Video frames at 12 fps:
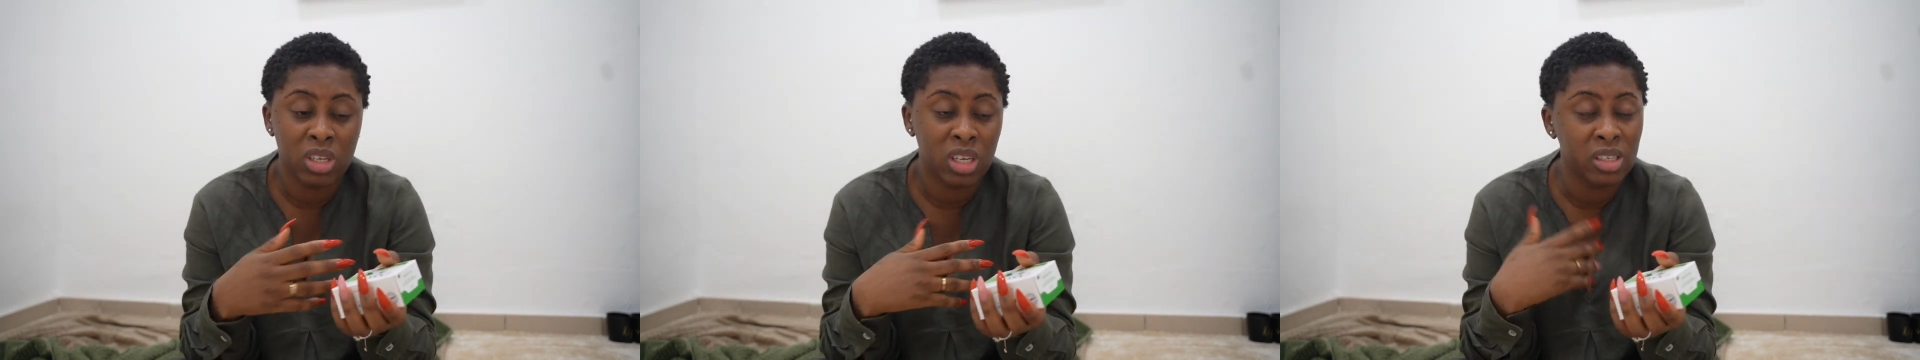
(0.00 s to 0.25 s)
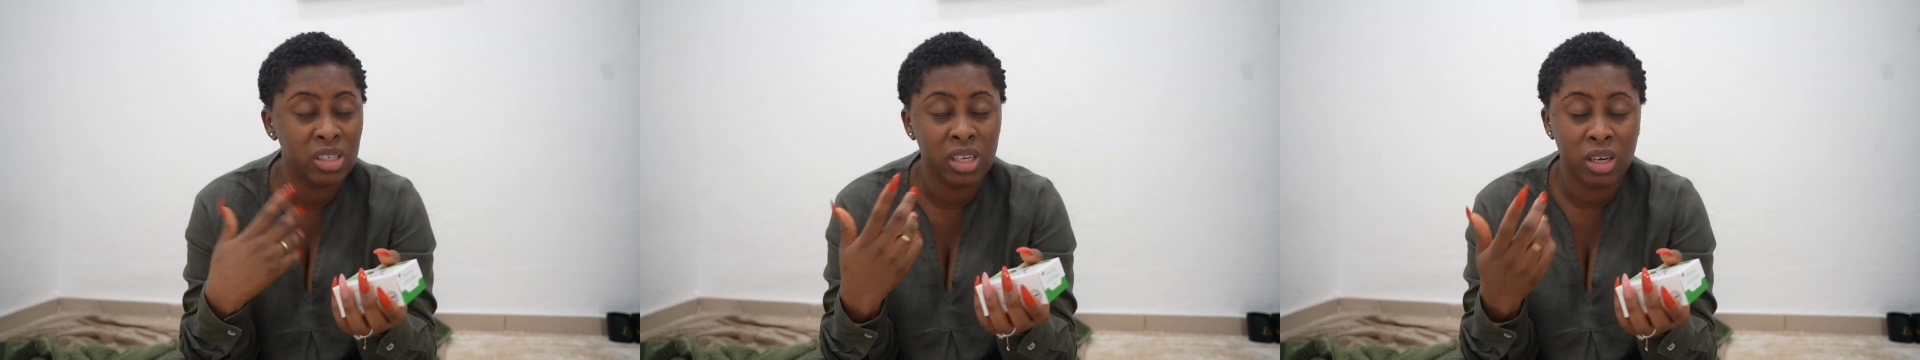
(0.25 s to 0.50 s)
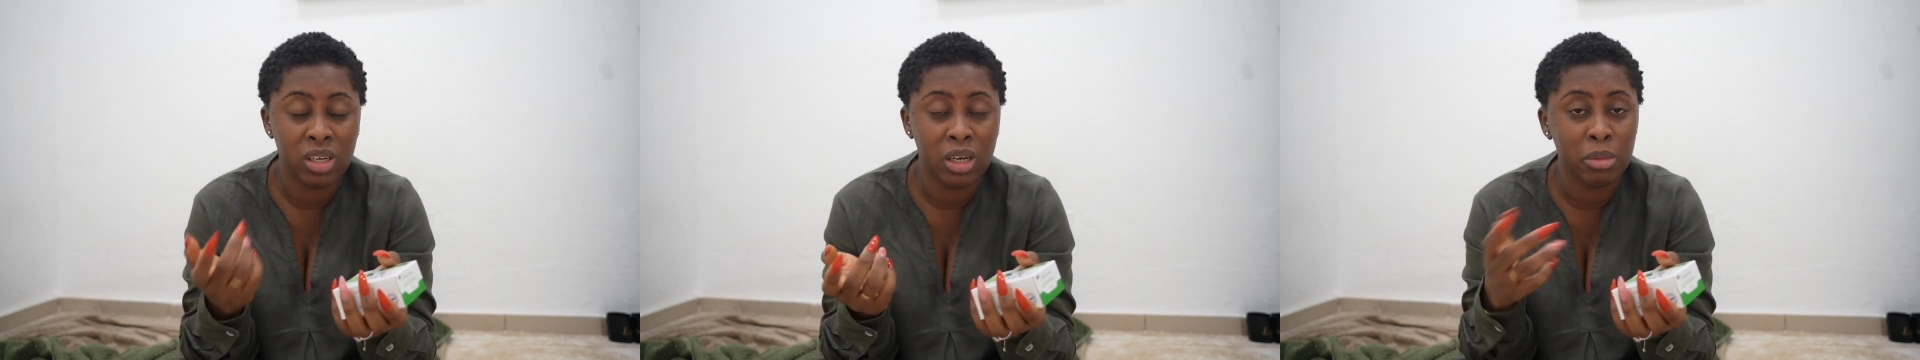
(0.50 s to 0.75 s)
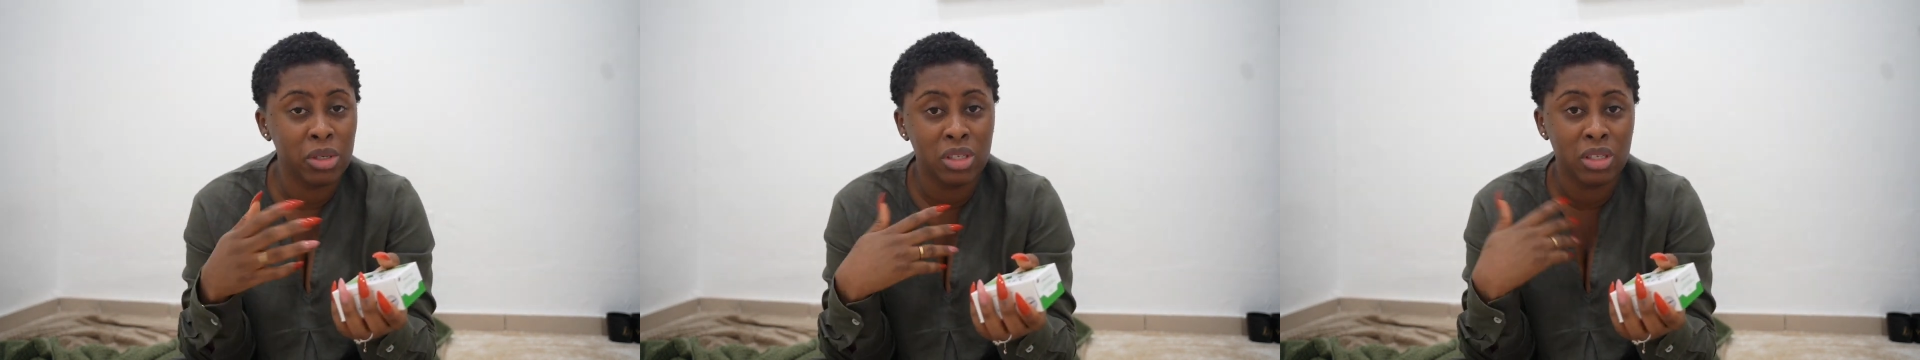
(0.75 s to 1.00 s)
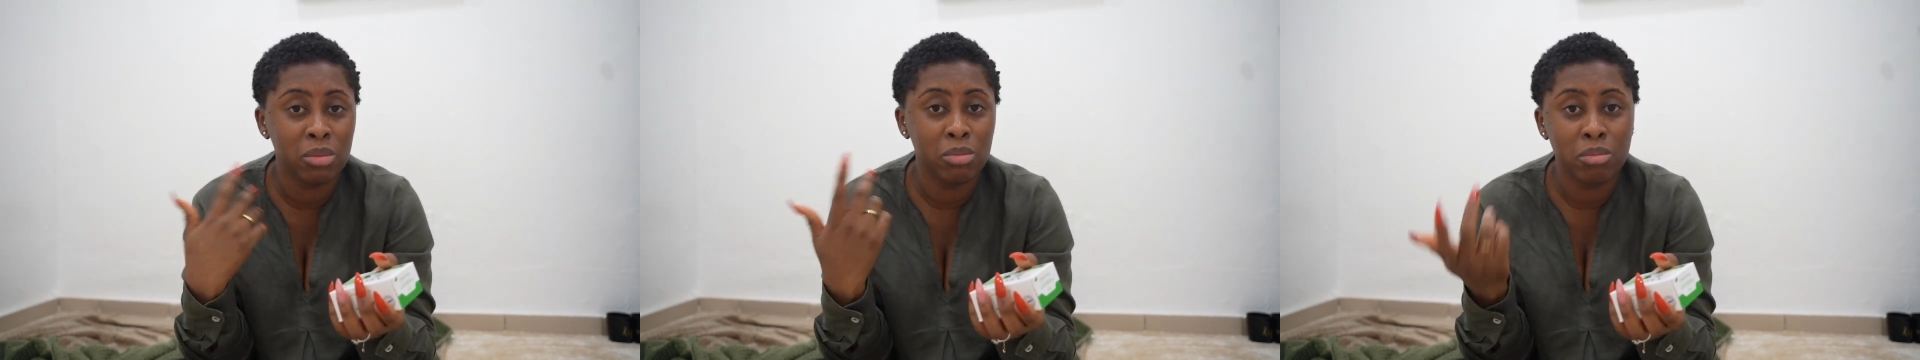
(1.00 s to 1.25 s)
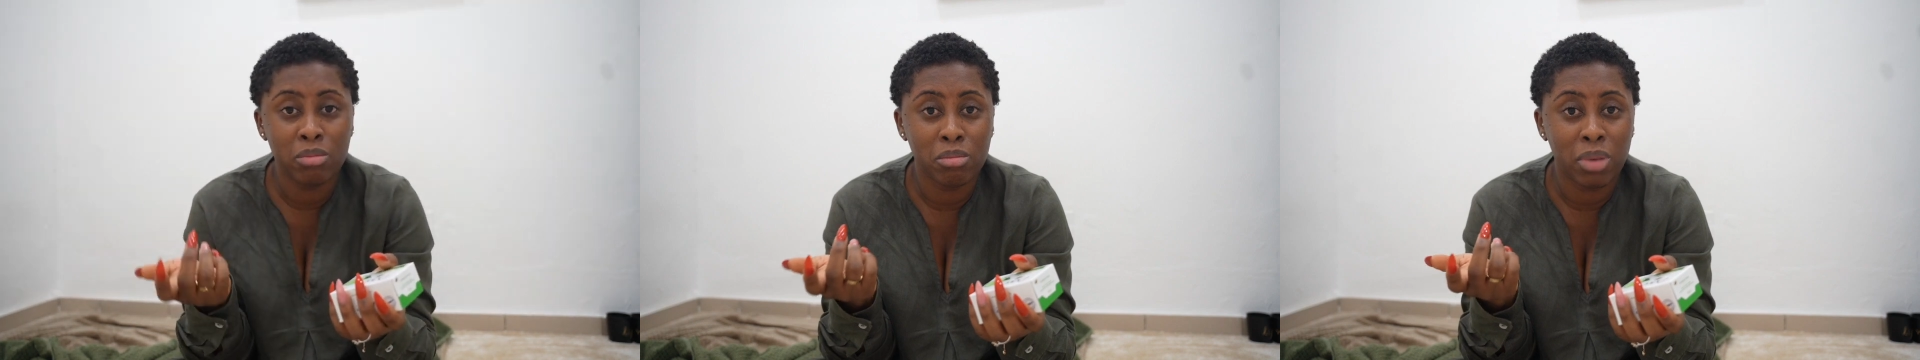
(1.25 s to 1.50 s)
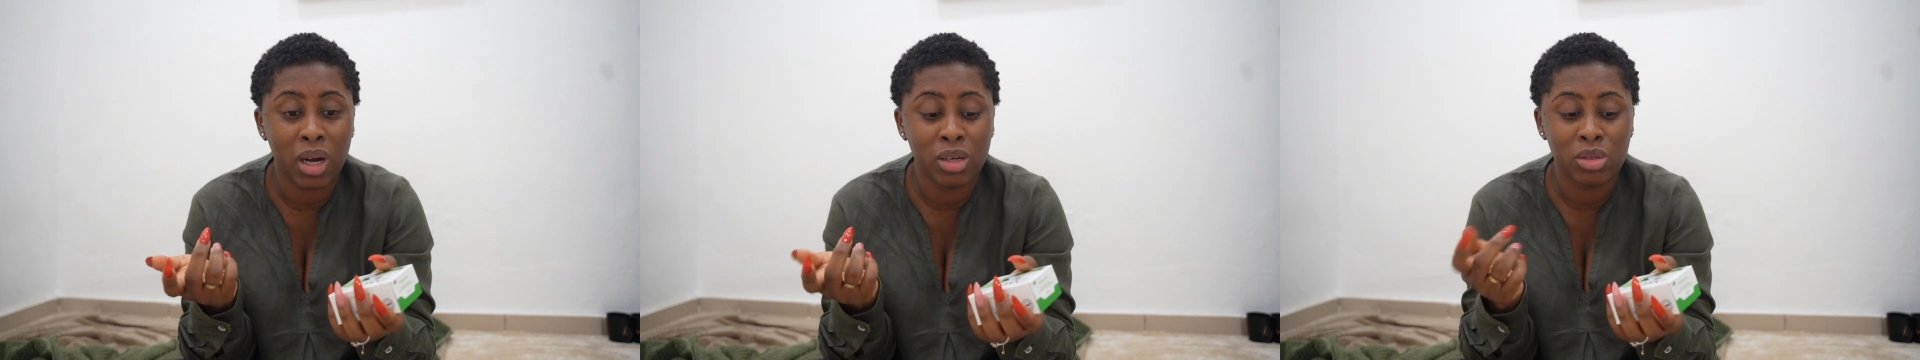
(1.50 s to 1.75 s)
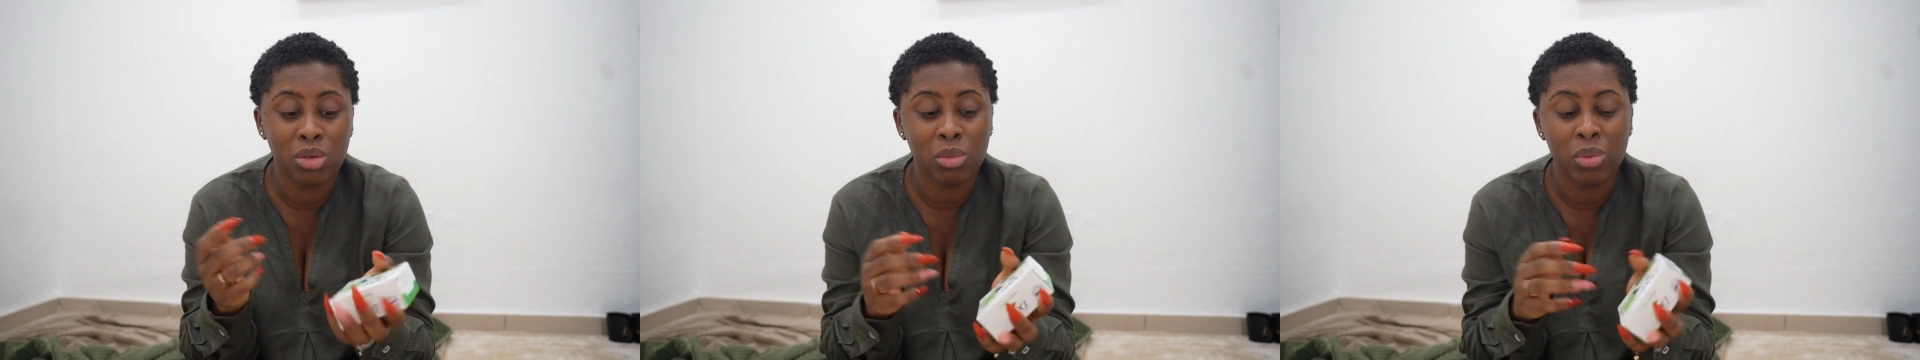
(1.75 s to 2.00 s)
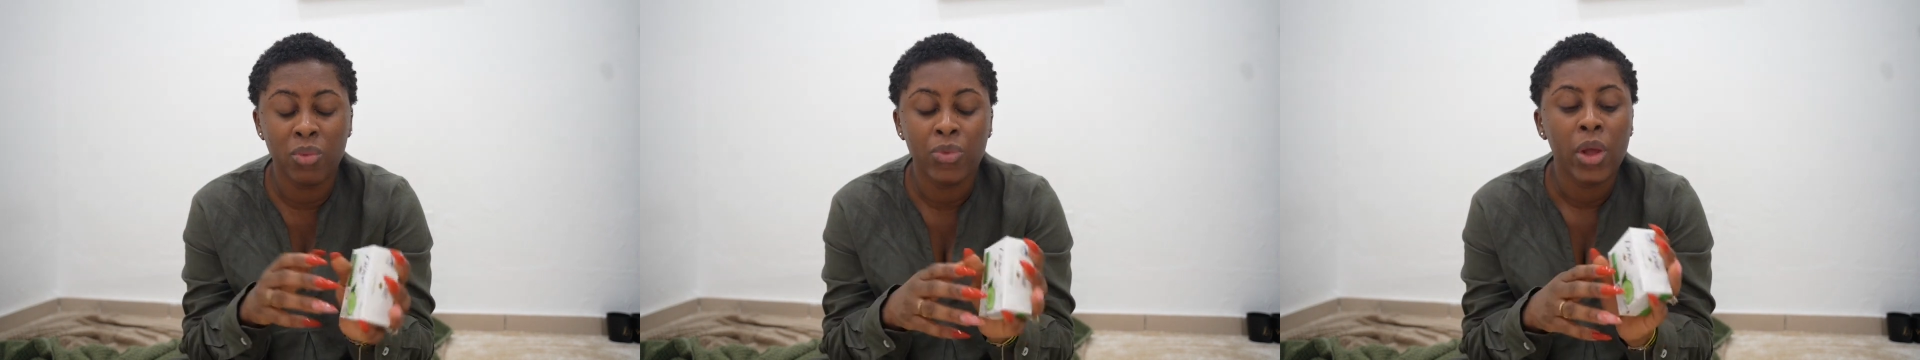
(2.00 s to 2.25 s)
As a child, I'd be using bar soap.